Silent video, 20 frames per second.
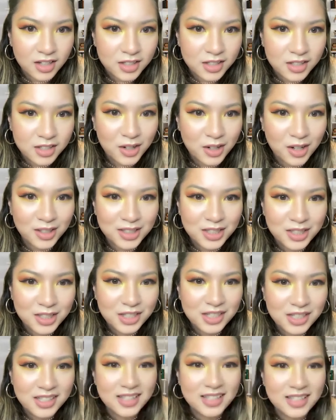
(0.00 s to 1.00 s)

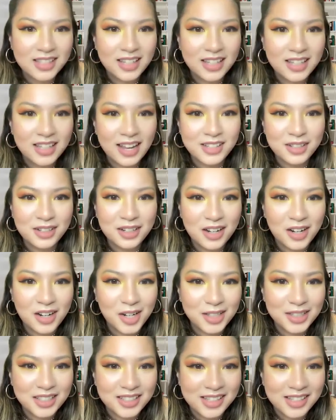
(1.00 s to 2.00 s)
astrologist, dancer,
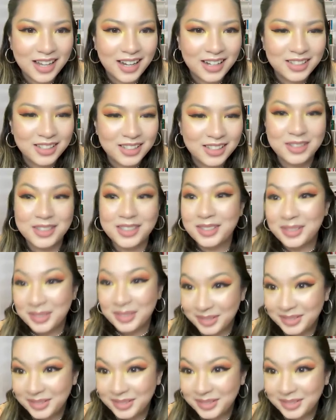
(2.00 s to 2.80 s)
artist, actress.